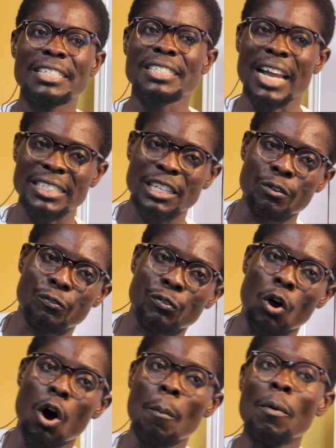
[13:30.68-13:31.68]
starting
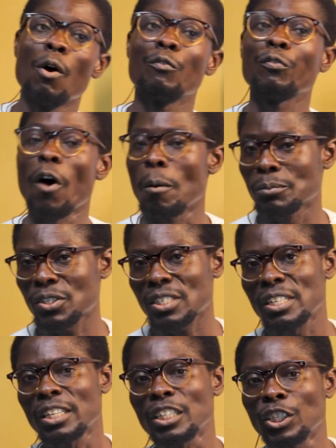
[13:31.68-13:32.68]
from
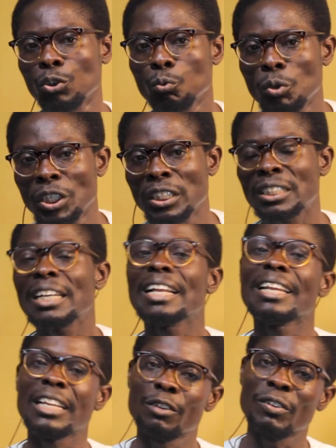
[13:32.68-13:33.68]
forms in which
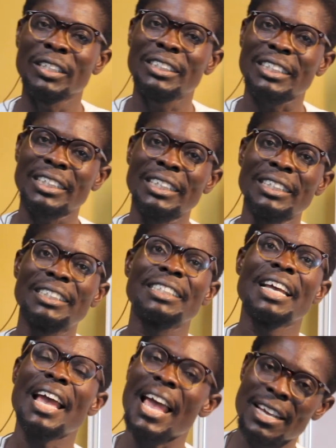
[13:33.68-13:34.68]
living things
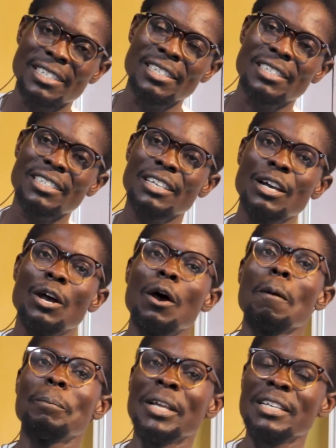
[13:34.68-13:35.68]
exist.
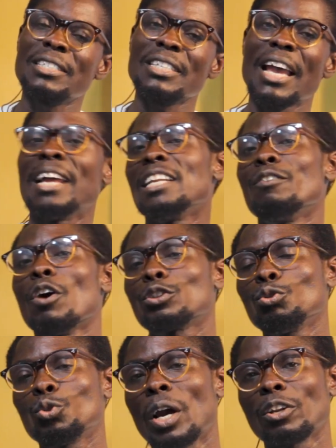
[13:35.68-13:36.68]
Please endeavor
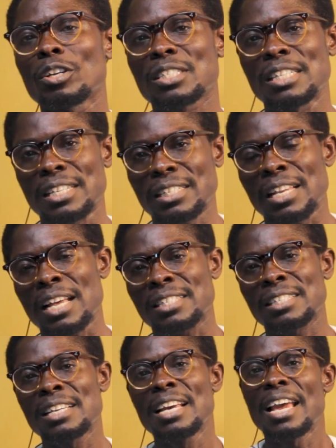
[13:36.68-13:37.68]
to join us next
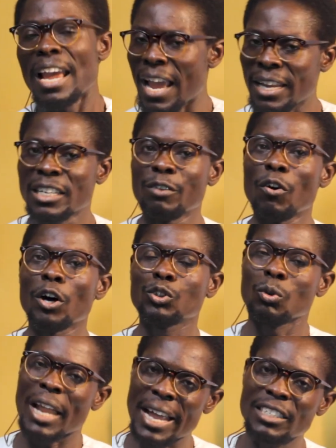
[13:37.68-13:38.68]
class. Endeavor
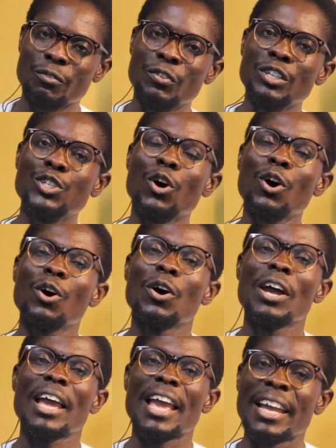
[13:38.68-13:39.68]
to like the video,
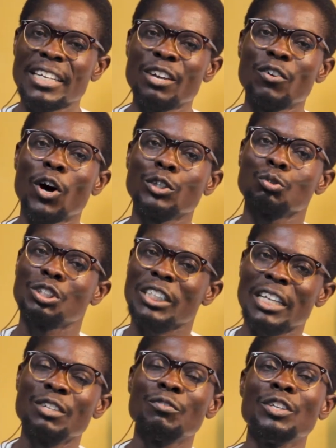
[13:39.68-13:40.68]
endeavor to
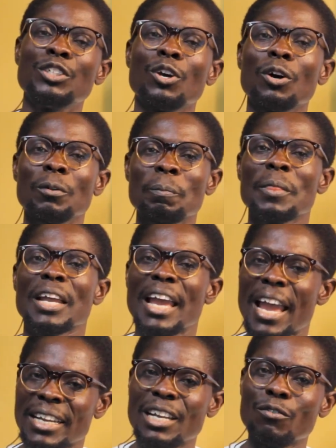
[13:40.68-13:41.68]
share the video,
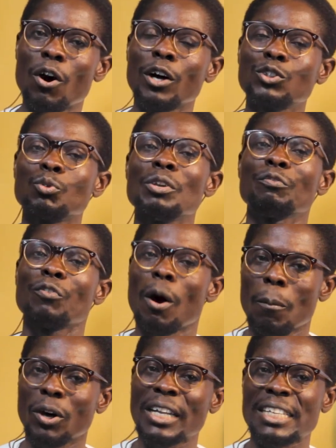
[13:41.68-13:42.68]
endeavor to
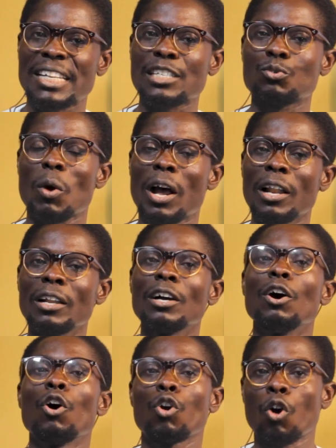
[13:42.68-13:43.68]
inform others as
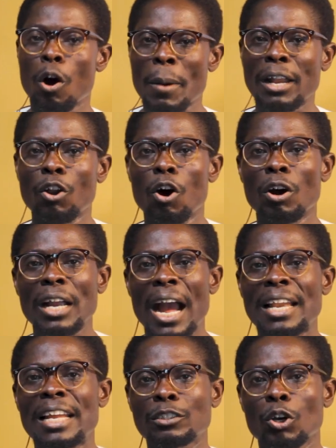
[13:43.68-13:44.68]
well. Come along
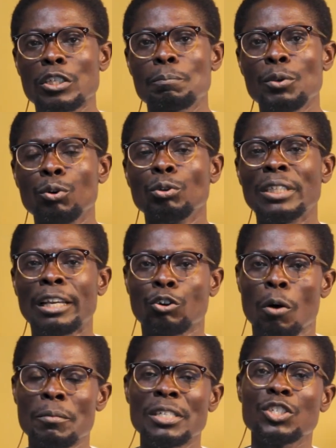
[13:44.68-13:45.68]
and let us build a
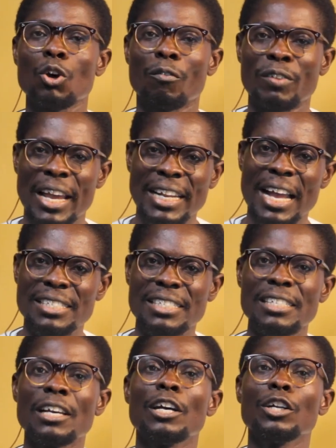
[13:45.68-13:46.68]
community of
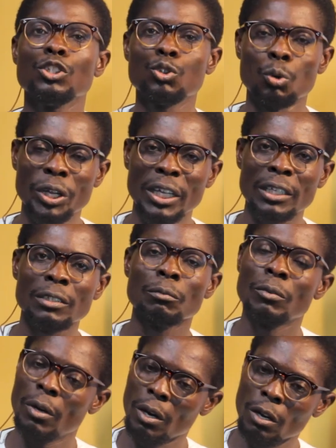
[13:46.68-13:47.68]
learners
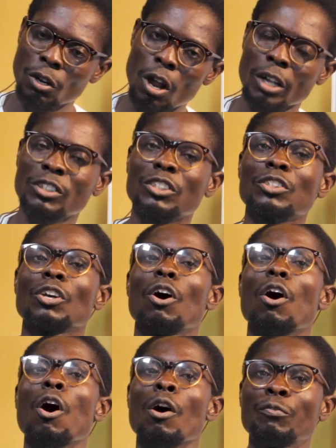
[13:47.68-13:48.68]
doing lots
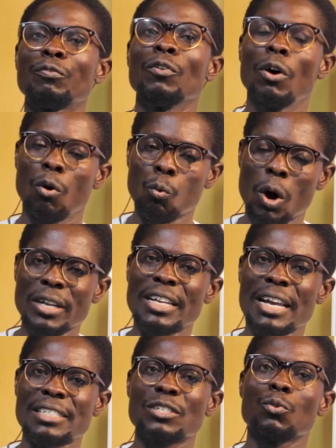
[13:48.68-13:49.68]
of
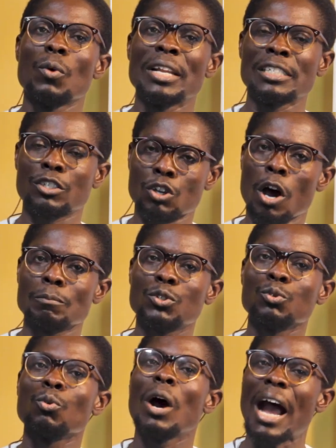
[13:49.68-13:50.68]
wonders when it comes
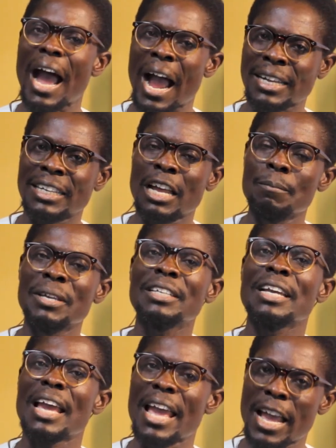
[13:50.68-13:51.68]
to
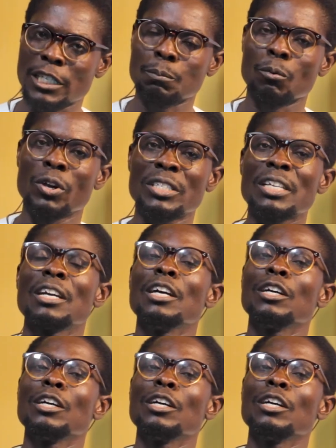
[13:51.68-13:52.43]
academic exploits,